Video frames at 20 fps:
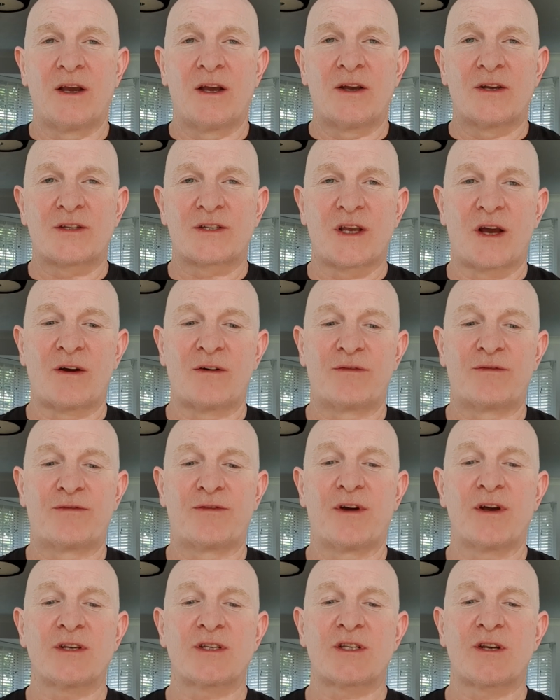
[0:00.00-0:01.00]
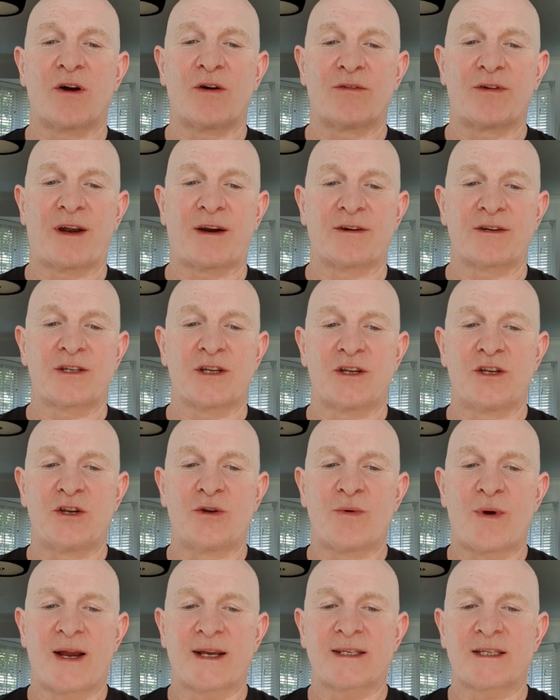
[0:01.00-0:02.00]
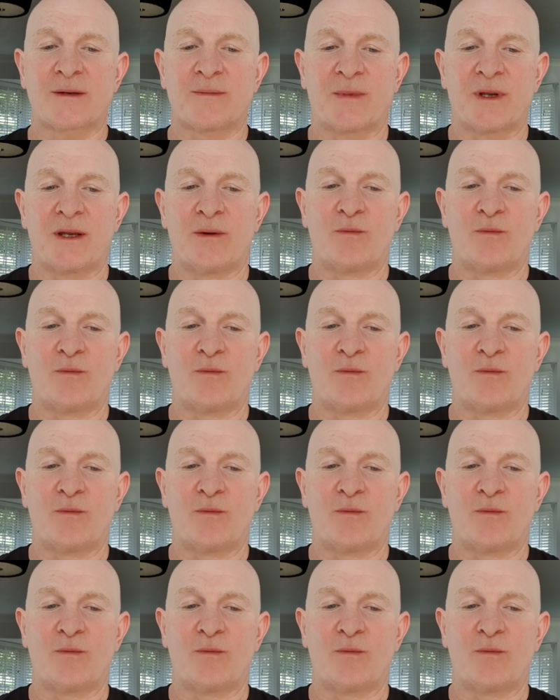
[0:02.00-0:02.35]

So first off, Harrison, you asked me